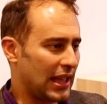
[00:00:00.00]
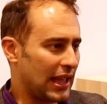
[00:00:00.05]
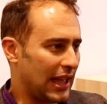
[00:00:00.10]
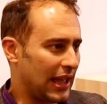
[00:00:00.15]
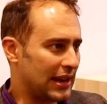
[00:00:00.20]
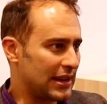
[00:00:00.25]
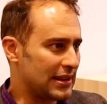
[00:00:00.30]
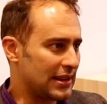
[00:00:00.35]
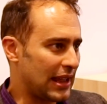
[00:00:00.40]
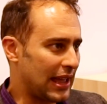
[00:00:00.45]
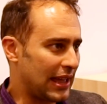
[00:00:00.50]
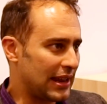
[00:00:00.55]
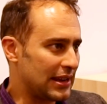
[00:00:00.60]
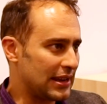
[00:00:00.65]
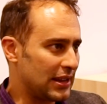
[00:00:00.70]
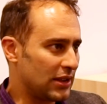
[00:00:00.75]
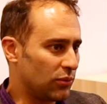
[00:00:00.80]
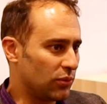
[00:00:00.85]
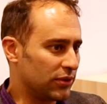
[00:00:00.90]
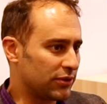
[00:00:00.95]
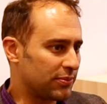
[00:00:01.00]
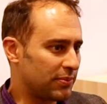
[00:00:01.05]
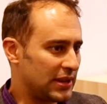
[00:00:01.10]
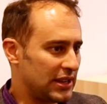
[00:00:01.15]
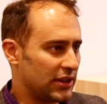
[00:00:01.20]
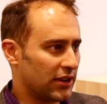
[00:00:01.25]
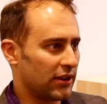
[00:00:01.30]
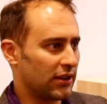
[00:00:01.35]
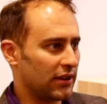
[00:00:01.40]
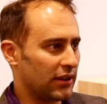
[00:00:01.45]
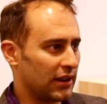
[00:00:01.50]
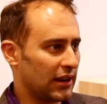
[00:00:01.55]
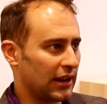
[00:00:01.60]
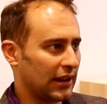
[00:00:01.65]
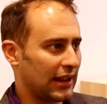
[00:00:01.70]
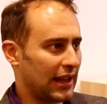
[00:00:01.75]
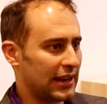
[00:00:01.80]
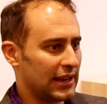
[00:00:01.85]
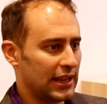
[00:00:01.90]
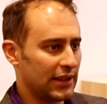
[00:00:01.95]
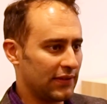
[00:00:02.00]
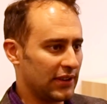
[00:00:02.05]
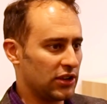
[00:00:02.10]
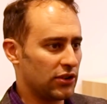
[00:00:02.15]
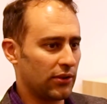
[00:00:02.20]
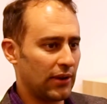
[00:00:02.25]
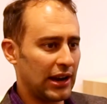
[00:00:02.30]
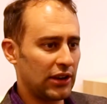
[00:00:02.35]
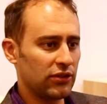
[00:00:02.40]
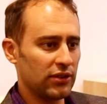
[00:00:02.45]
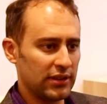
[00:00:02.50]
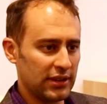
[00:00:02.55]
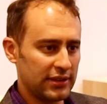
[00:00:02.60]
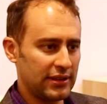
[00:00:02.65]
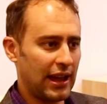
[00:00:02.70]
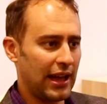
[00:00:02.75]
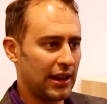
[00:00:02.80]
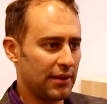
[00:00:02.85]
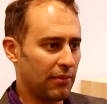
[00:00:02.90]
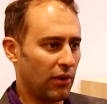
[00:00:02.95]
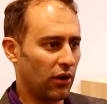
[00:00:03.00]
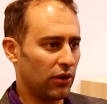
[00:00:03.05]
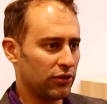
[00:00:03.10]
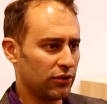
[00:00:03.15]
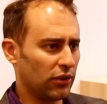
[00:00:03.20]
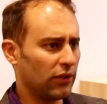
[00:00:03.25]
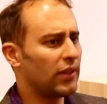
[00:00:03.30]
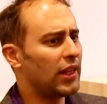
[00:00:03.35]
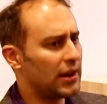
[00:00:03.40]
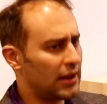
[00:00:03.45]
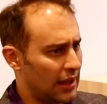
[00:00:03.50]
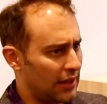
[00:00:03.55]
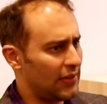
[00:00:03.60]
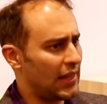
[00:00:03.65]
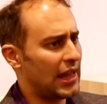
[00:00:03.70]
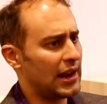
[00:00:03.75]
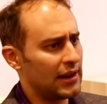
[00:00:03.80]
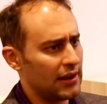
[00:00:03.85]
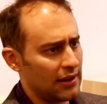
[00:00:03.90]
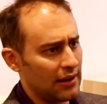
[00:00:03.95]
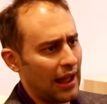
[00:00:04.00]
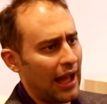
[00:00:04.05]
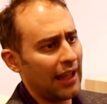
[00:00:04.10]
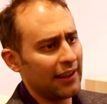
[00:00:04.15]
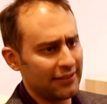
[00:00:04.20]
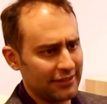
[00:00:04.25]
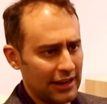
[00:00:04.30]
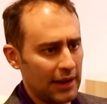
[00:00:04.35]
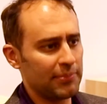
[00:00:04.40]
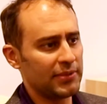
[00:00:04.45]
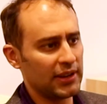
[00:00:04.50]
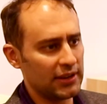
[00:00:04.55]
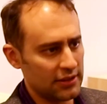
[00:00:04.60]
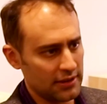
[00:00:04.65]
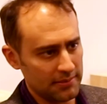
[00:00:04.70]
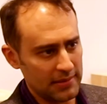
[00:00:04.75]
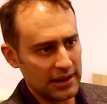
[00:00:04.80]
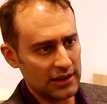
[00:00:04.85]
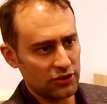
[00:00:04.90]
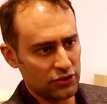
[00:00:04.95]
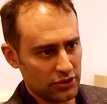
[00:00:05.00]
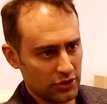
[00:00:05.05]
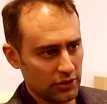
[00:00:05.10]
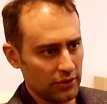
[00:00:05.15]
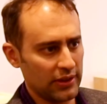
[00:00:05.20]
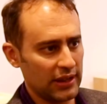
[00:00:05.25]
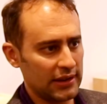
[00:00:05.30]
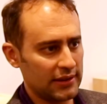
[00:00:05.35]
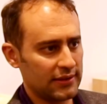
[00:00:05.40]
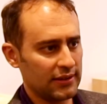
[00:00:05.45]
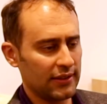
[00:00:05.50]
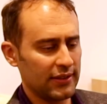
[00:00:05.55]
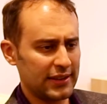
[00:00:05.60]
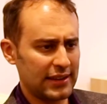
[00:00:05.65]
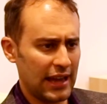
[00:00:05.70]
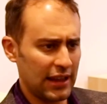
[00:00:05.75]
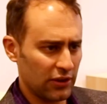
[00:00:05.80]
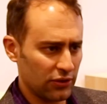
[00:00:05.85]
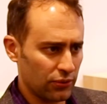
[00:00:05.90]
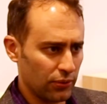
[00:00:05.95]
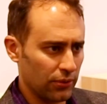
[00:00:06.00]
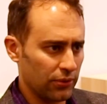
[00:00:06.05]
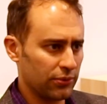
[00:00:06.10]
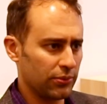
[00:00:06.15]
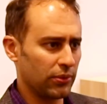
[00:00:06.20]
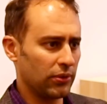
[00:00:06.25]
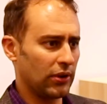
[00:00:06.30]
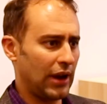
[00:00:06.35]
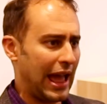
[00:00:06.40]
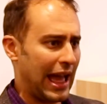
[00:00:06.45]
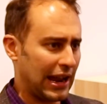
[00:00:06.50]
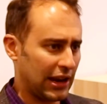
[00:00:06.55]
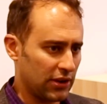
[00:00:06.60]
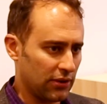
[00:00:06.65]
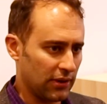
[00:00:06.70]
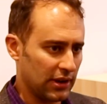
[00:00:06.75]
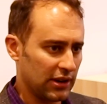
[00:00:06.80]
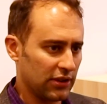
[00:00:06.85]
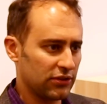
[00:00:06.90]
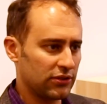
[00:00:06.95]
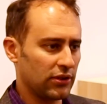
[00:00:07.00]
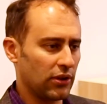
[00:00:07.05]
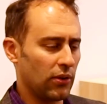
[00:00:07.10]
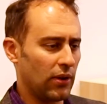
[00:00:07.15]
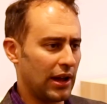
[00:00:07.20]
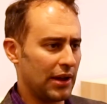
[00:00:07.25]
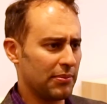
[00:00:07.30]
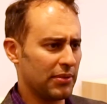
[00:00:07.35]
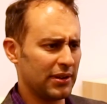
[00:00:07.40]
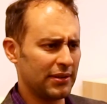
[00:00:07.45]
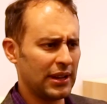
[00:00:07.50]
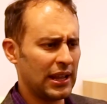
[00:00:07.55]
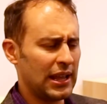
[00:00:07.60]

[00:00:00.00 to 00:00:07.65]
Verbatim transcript: and it was Peter kind of giving direction to Todd Marshall, and then I stepped in to make sure that the dinosaurs were accurate and so on.